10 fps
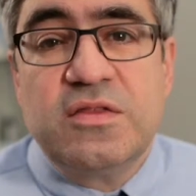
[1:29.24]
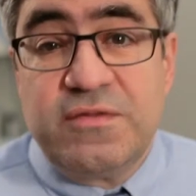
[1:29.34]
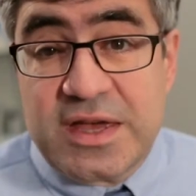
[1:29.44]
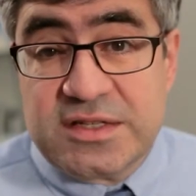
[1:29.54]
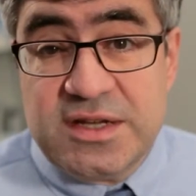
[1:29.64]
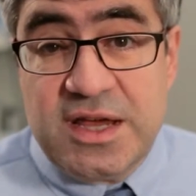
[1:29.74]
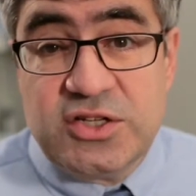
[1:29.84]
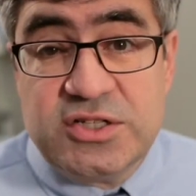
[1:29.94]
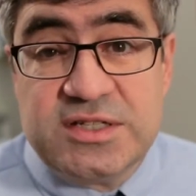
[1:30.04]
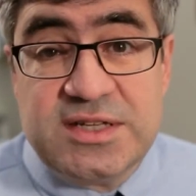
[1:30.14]
The
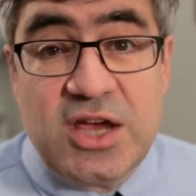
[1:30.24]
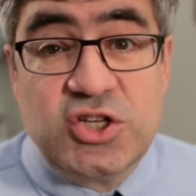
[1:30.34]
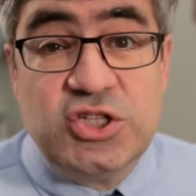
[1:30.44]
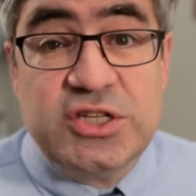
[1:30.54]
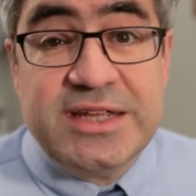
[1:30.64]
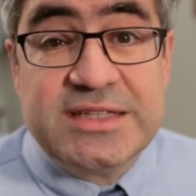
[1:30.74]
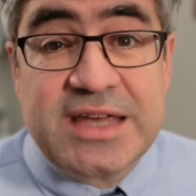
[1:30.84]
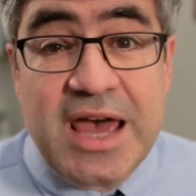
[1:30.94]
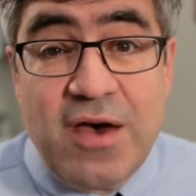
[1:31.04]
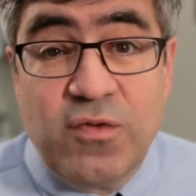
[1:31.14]
vaccination session needs
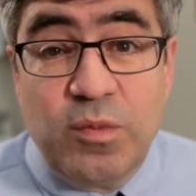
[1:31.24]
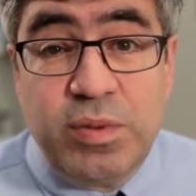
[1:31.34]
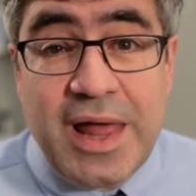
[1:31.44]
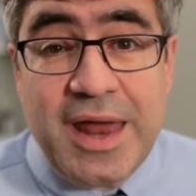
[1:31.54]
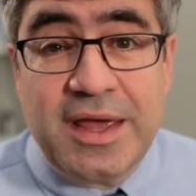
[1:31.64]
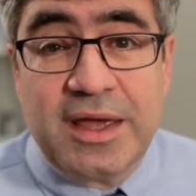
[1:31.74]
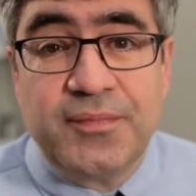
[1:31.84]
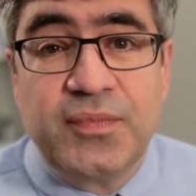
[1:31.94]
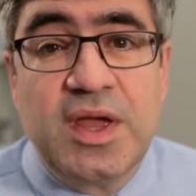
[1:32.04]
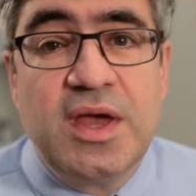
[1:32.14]
careful planning.